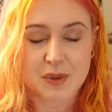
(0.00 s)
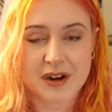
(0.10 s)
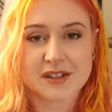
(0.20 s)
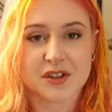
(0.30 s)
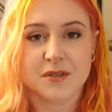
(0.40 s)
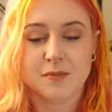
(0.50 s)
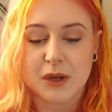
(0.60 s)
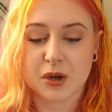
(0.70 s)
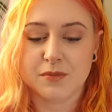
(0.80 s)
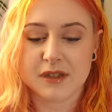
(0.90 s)
where it's gonna
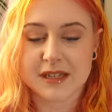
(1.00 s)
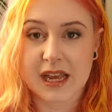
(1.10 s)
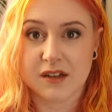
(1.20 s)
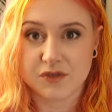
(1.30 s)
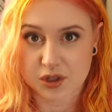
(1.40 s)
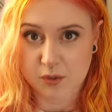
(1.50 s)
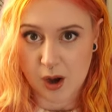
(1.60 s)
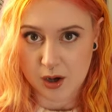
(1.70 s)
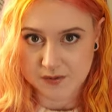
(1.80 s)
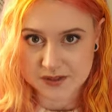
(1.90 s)
become the tale of two
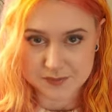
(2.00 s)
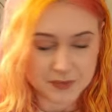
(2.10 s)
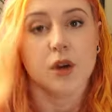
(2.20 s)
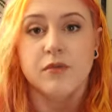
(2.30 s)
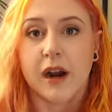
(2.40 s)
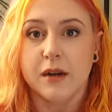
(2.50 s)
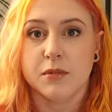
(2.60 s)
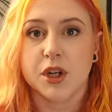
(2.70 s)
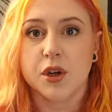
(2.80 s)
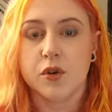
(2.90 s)
halves. Right, I'm
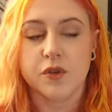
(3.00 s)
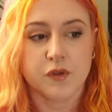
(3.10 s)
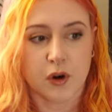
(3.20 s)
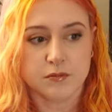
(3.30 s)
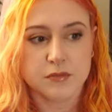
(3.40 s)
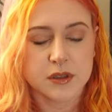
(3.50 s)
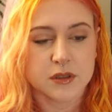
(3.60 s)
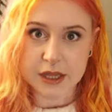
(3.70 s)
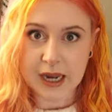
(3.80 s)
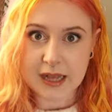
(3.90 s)
gonna go from
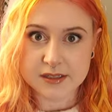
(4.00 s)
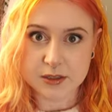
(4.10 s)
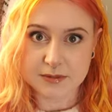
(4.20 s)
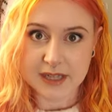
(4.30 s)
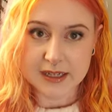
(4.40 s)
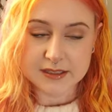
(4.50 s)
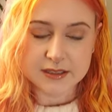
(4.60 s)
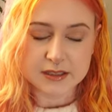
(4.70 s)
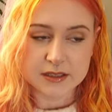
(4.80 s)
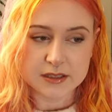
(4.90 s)
the last
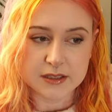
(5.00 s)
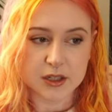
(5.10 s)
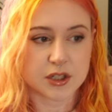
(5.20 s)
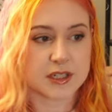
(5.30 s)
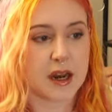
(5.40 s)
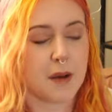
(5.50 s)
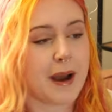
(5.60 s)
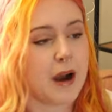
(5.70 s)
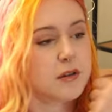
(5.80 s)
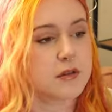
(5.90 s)
update until
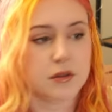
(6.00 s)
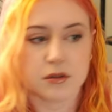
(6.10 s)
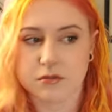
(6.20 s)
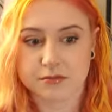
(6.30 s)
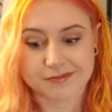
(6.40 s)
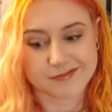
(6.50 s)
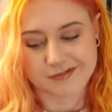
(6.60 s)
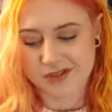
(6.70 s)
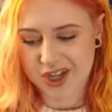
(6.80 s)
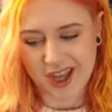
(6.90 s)
about
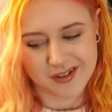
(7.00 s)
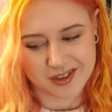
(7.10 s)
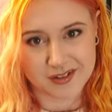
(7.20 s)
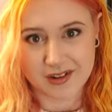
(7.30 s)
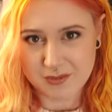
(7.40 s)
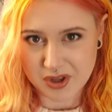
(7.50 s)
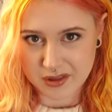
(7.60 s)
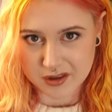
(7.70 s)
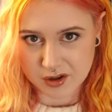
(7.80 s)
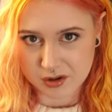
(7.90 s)
2-3
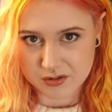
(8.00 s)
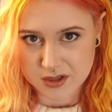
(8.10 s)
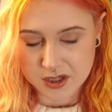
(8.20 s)
months ago,